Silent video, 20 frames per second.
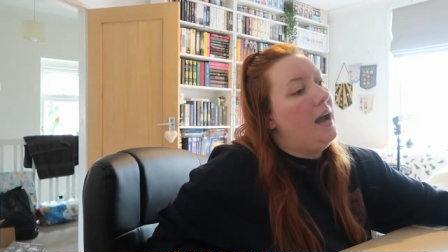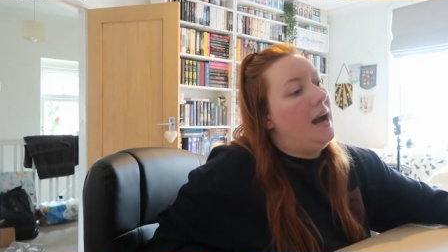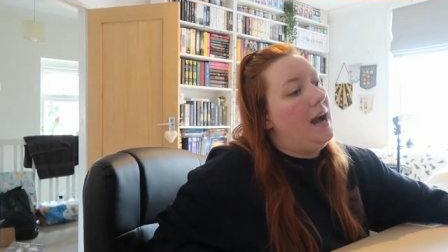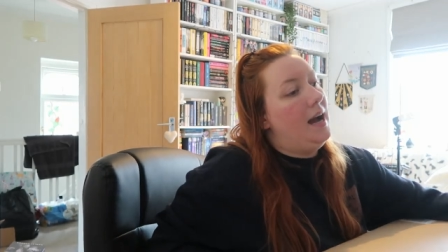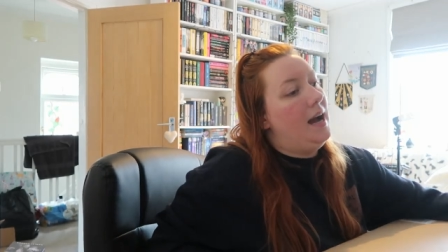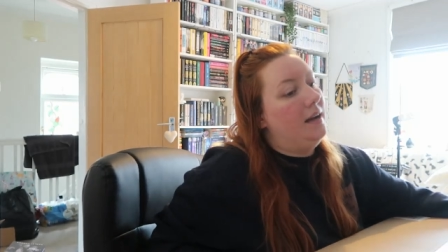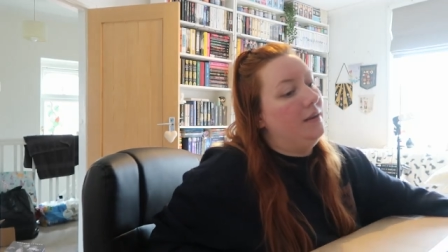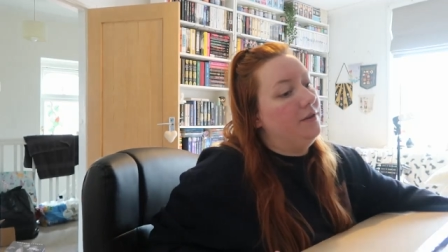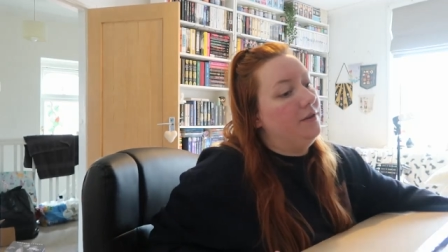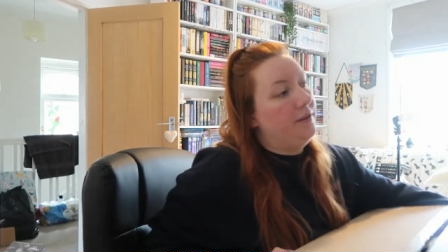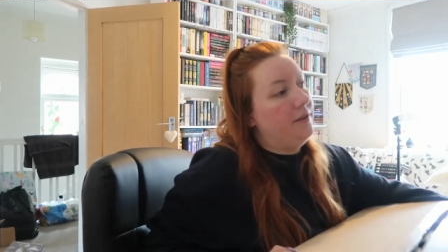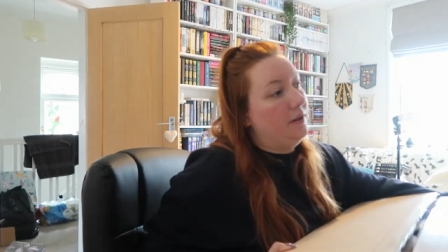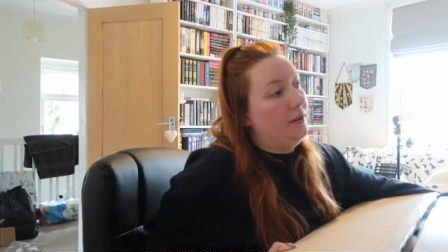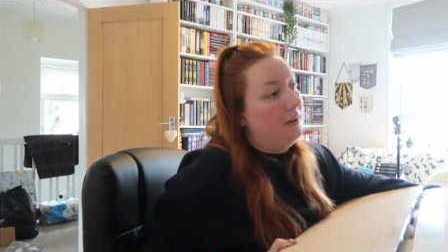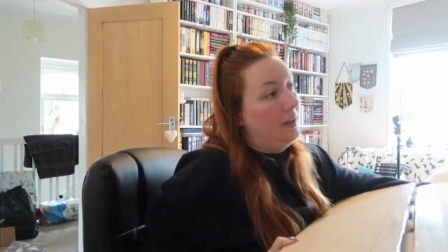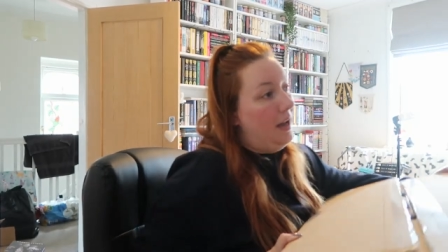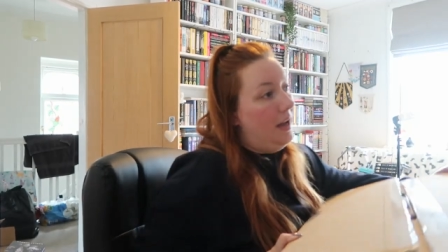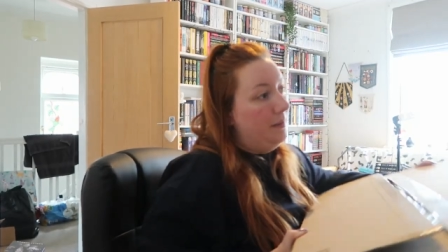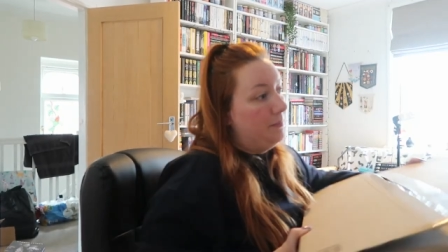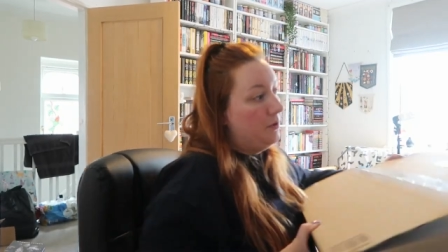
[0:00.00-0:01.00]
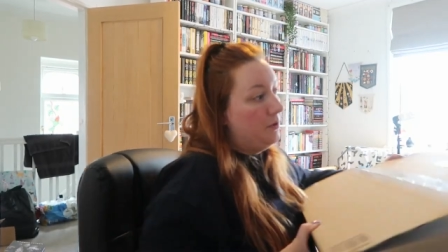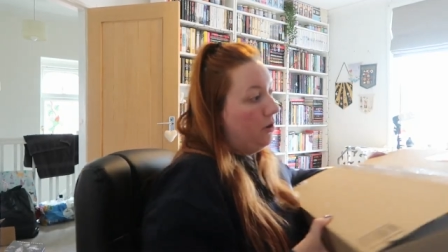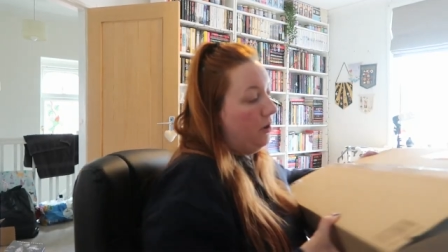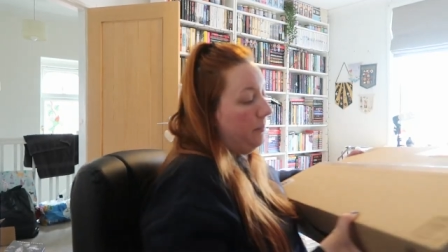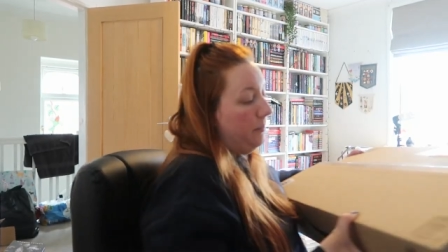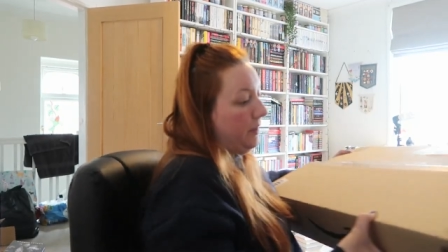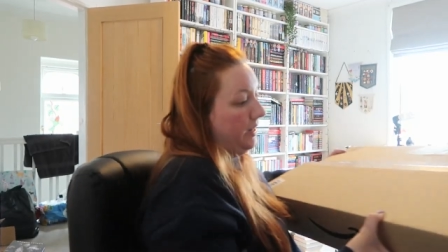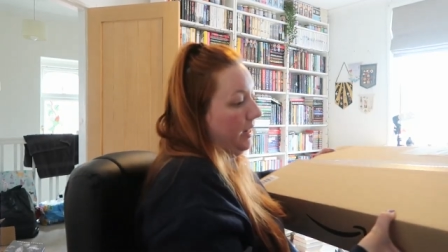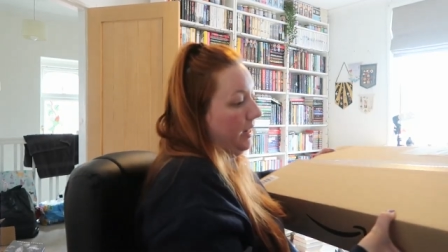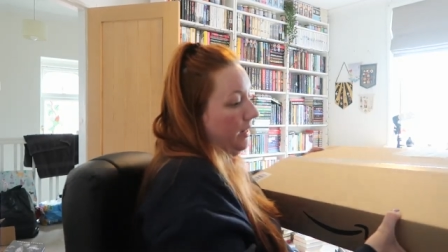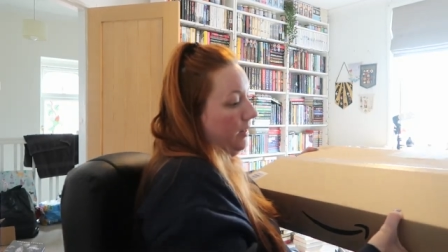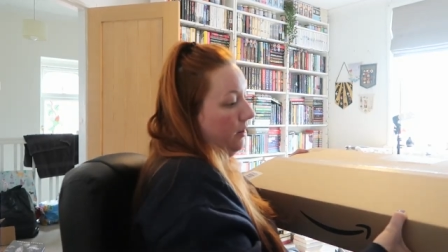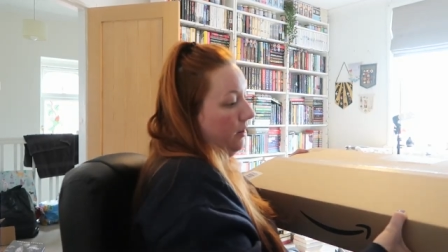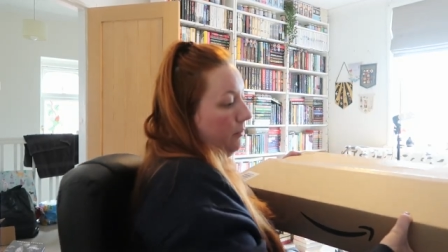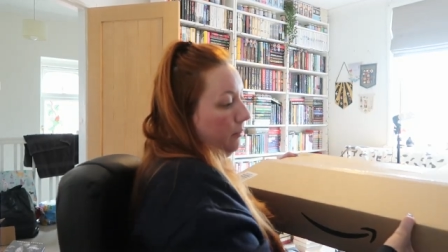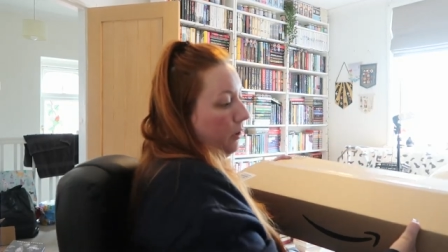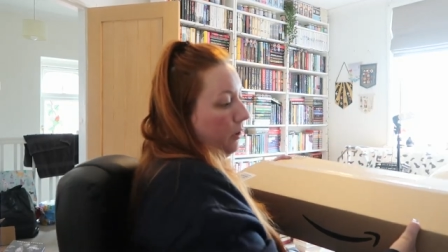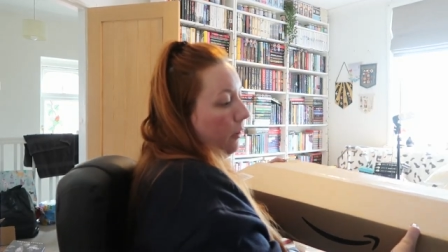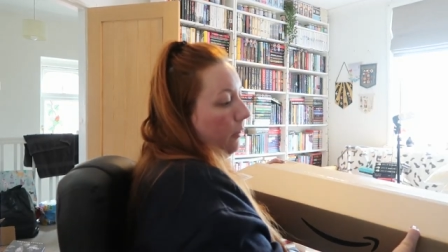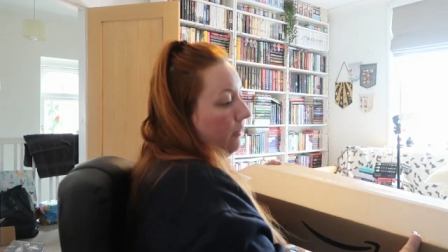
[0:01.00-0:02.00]
and the laptop that I ended
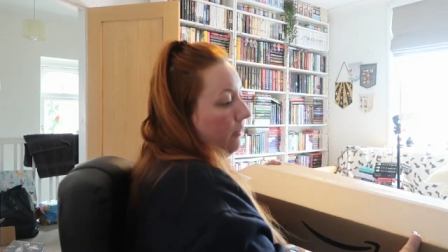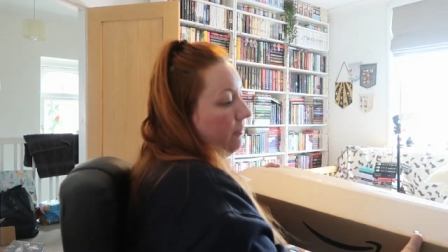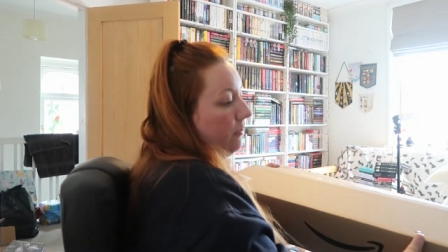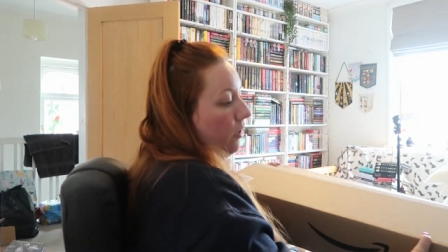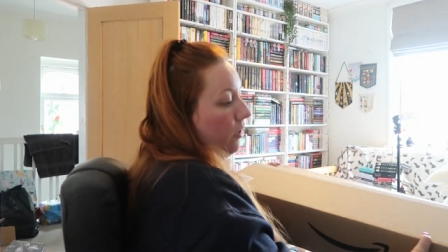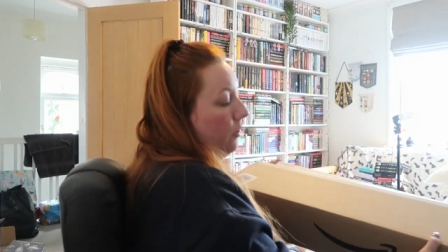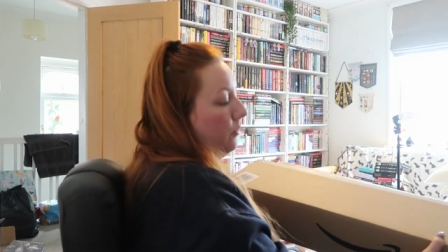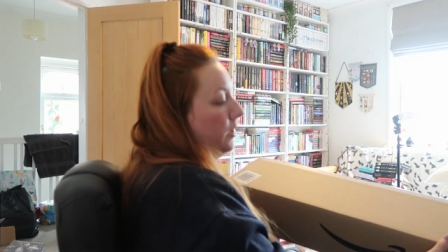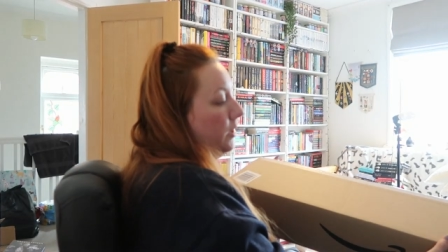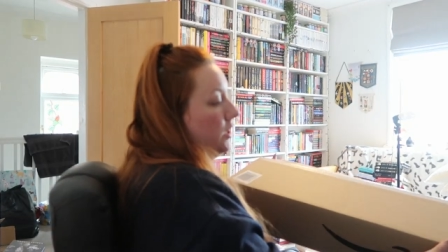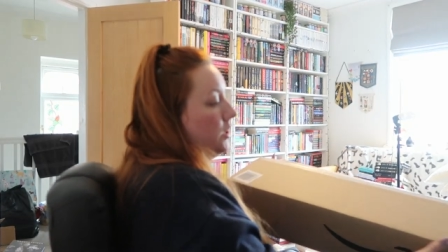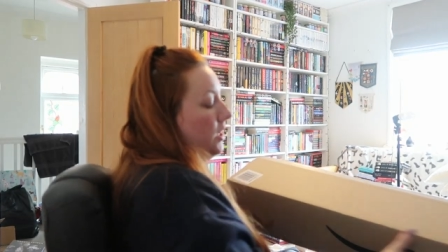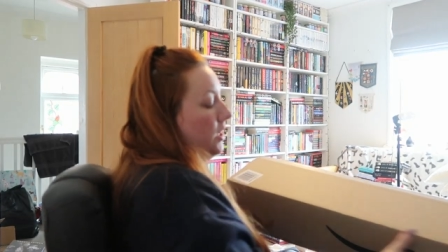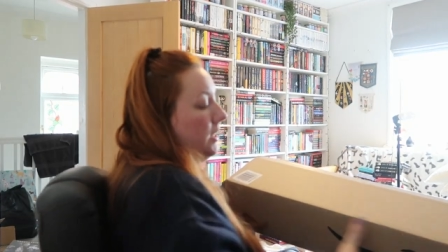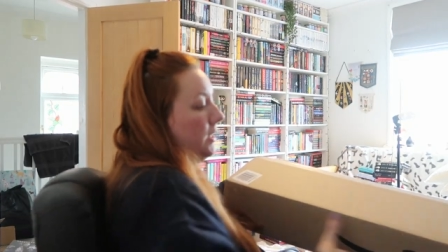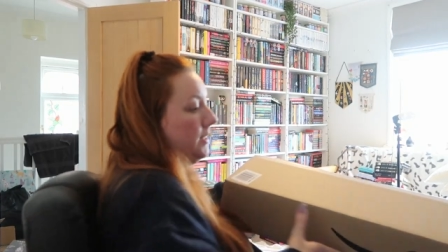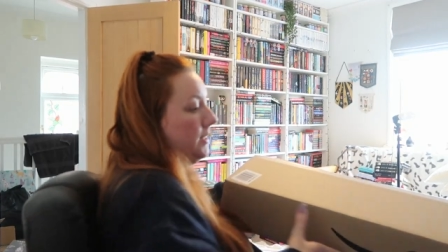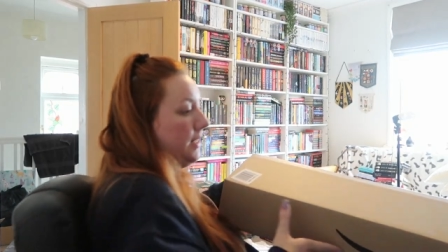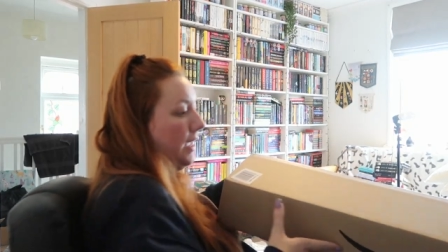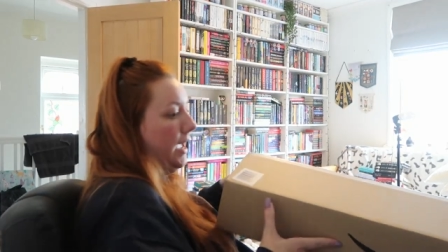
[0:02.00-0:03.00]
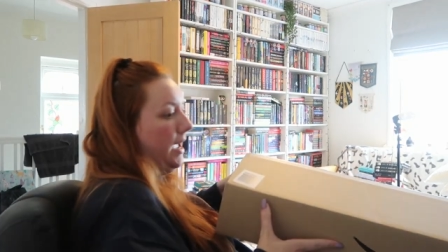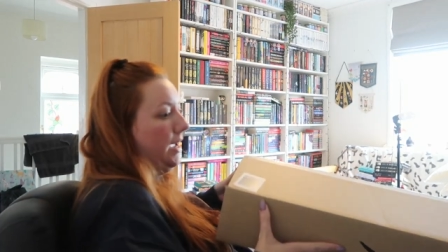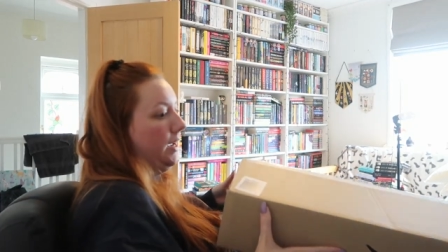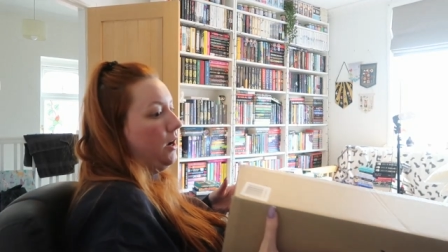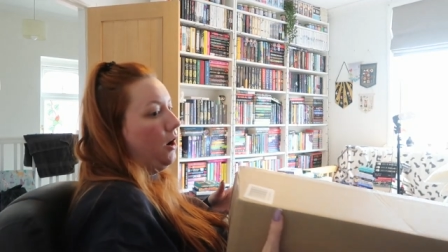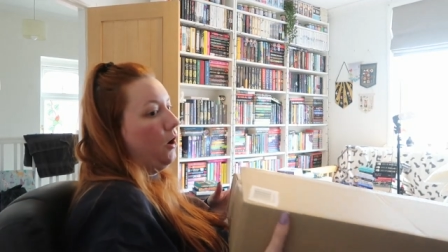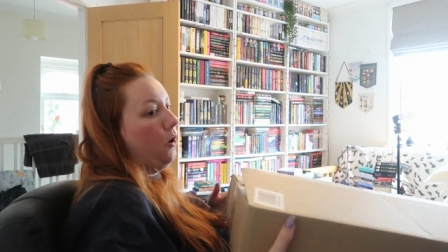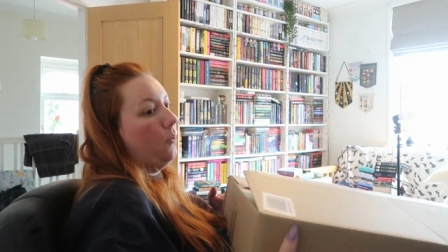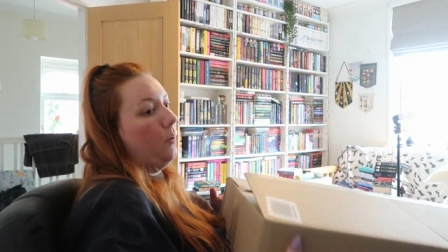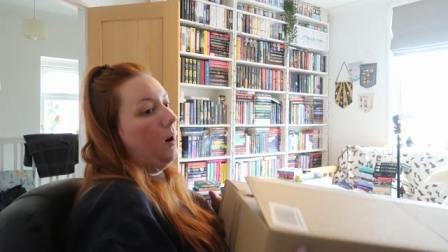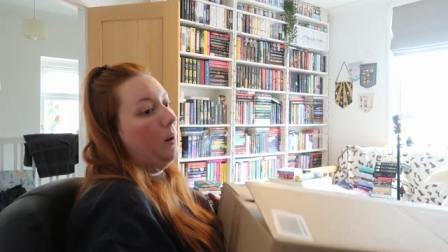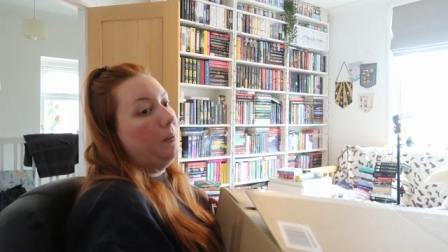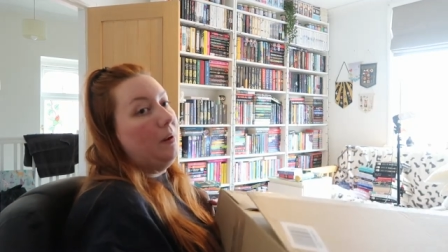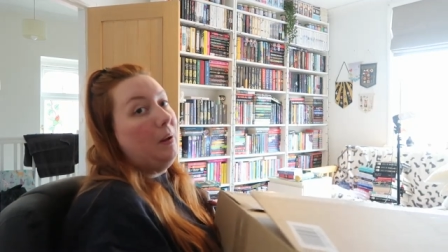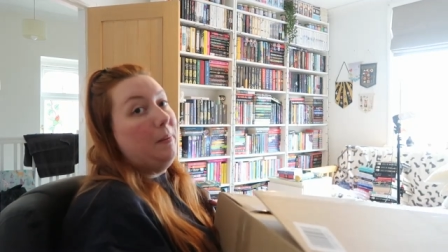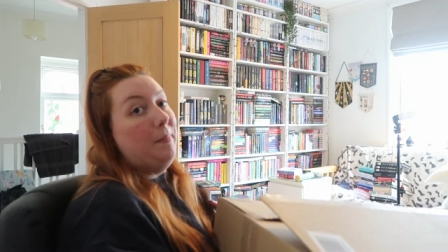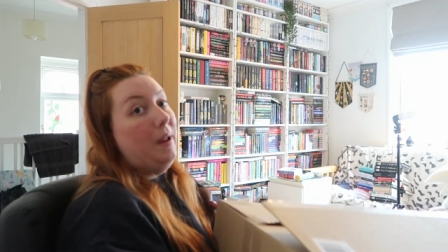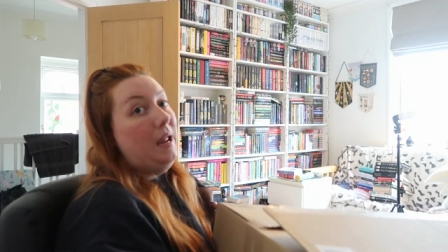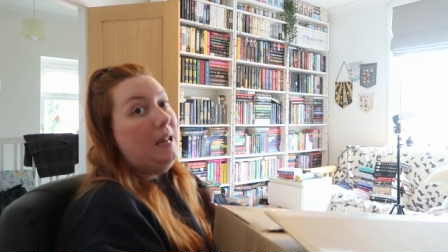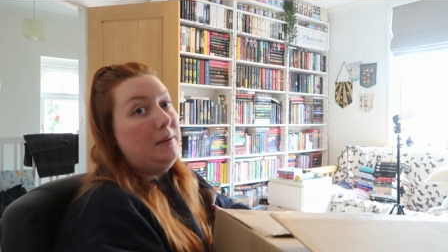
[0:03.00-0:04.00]
up going for which is a
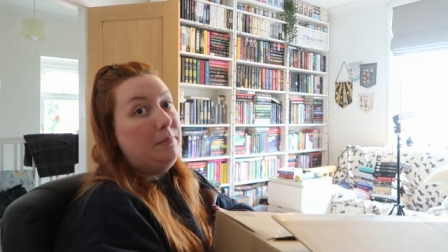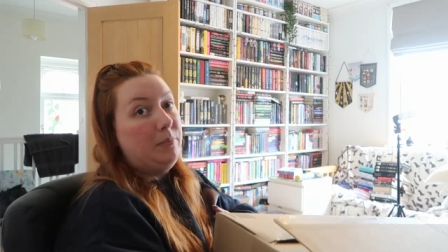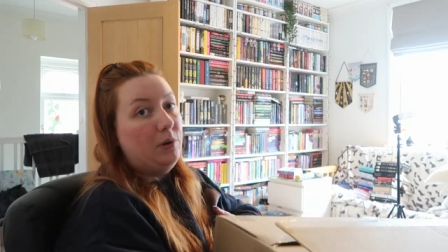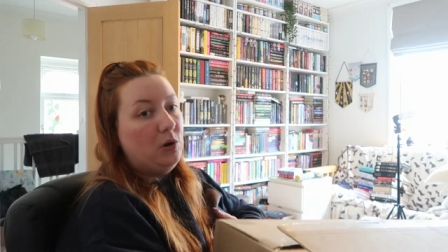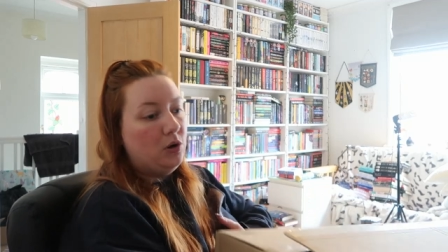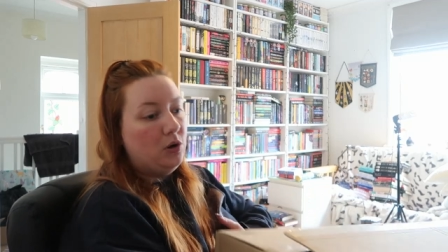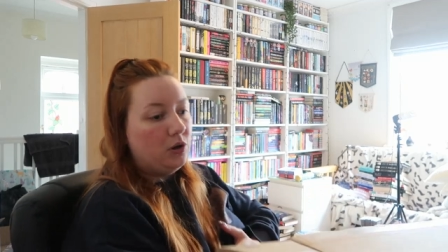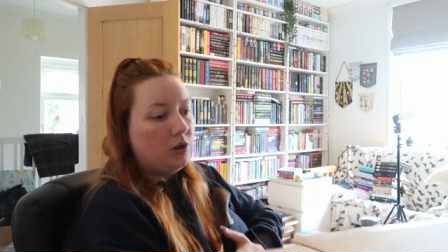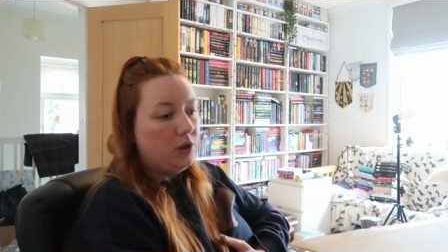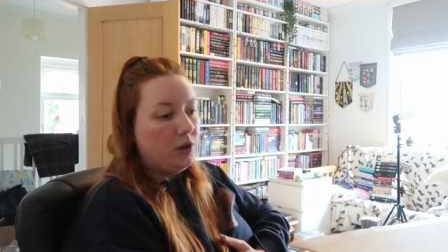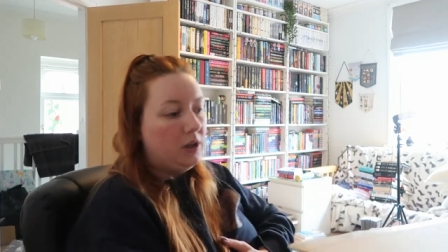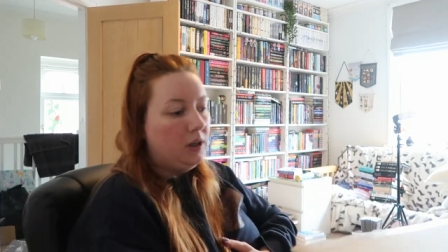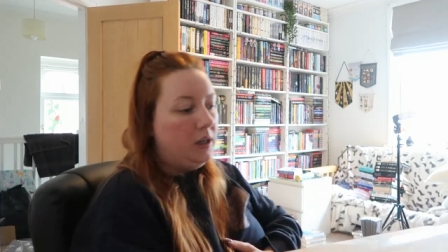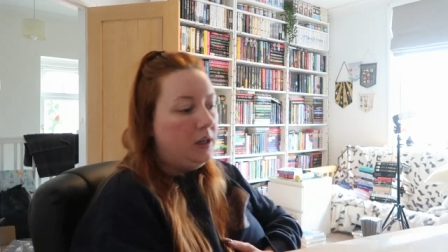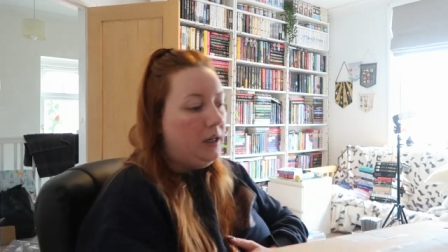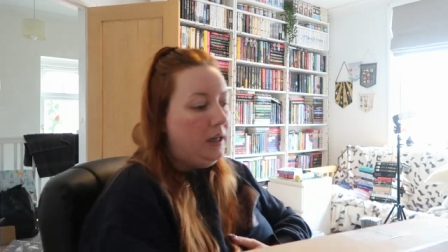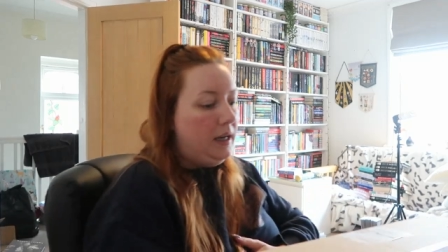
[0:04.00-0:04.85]
Huawei MateBook